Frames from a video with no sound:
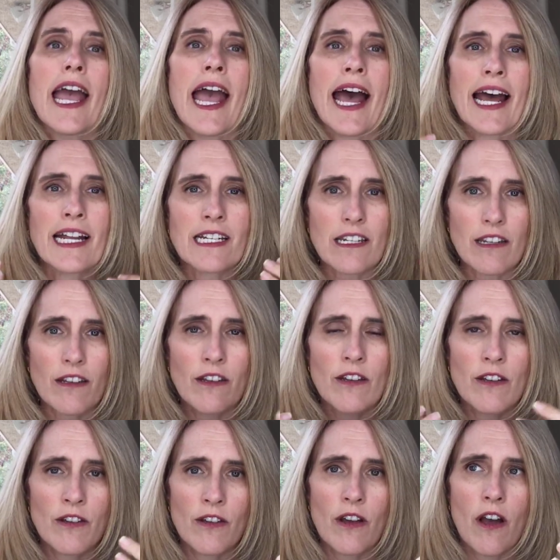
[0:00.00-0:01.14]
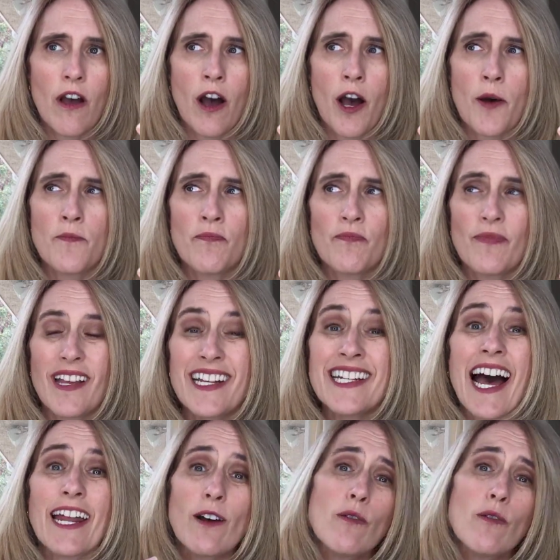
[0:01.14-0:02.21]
And not